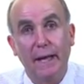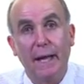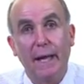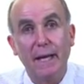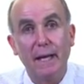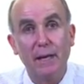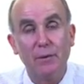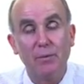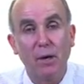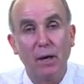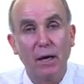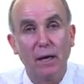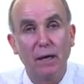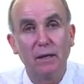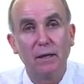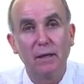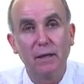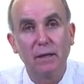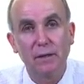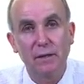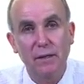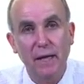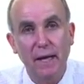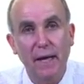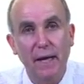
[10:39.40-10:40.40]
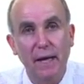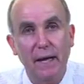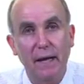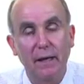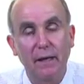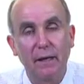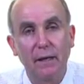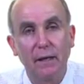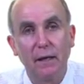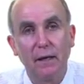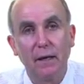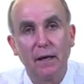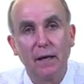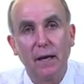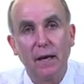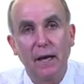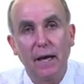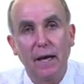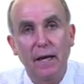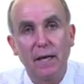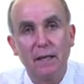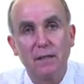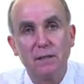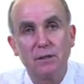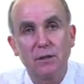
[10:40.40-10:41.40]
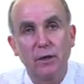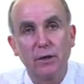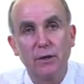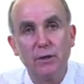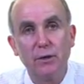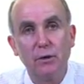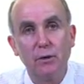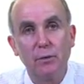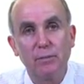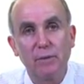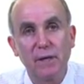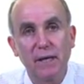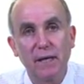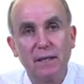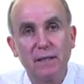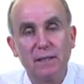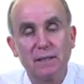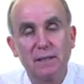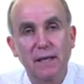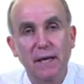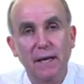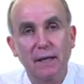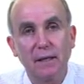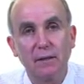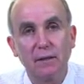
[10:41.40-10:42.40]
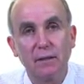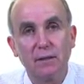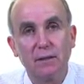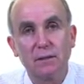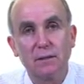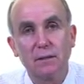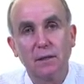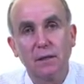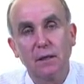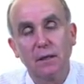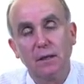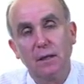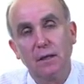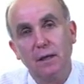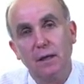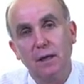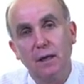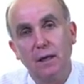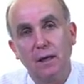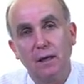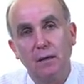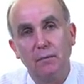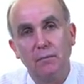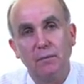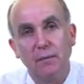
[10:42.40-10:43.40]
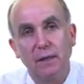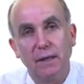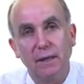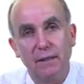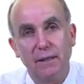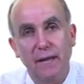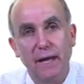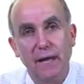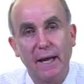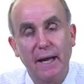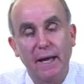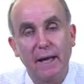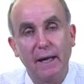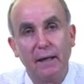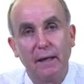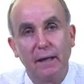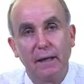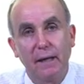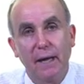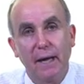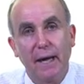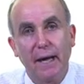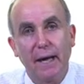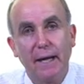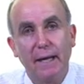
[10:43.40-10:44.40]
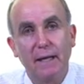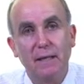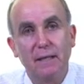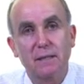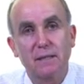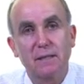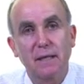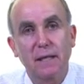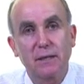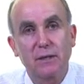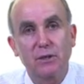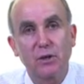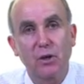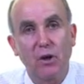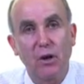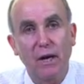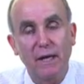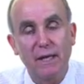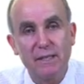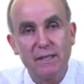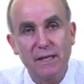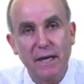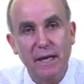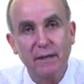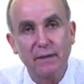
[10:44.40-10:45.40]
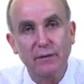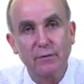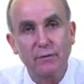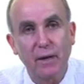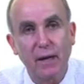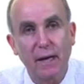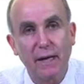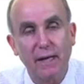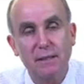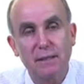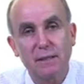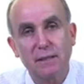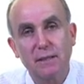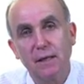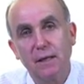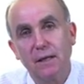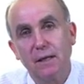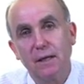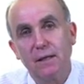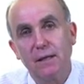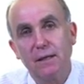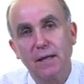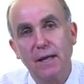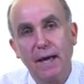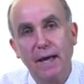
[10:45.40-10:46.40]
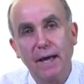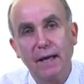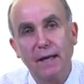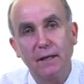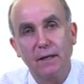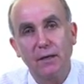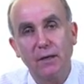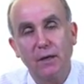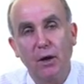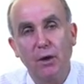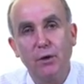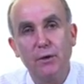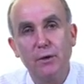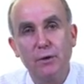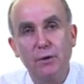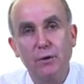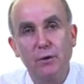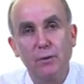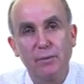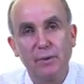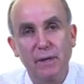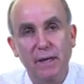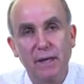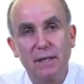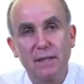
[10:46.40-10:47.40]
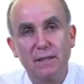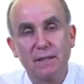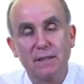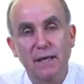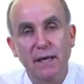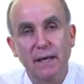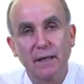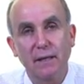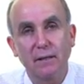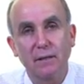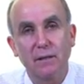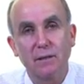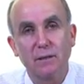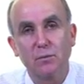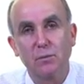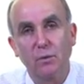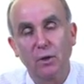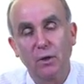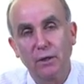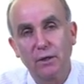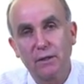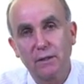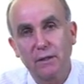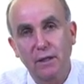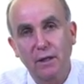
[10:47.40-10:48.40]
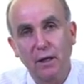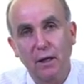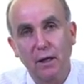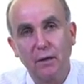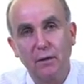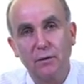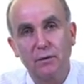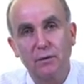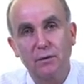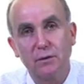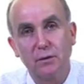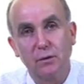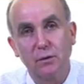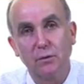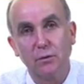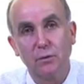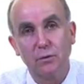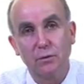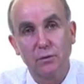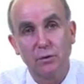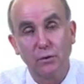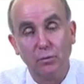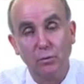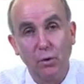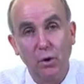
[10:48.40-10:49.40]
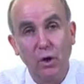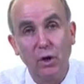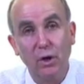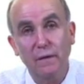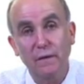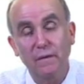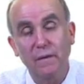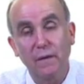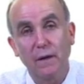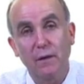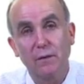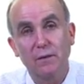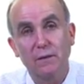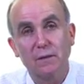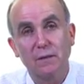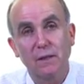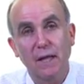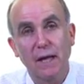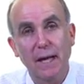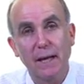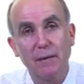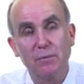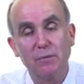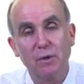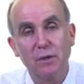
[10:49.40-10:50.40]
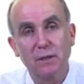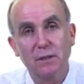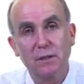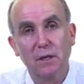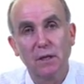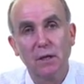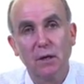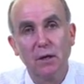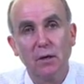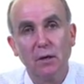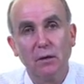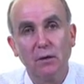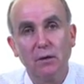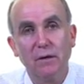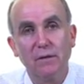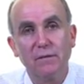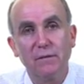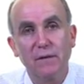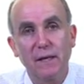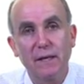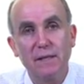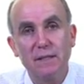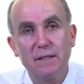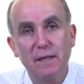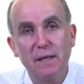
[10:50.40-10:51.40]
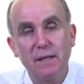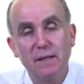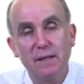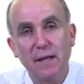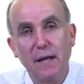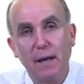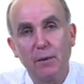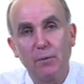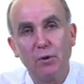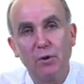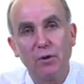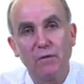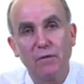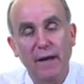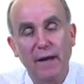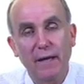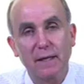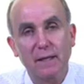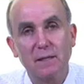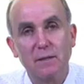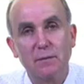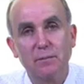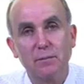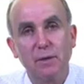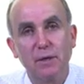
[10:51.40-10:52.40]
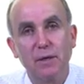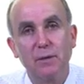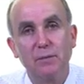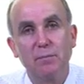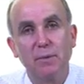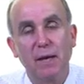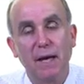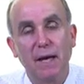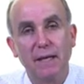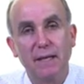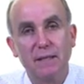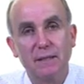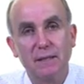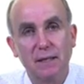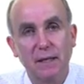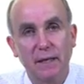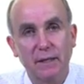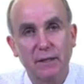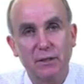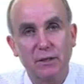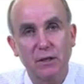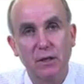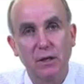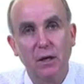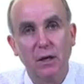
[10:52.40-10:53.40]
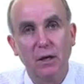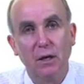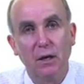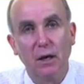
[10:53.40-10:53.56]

anyone there. And so European settlers there had such high death rates that no European settlers wanted to go to work there as labourers, or if they did, they would have had to be paid such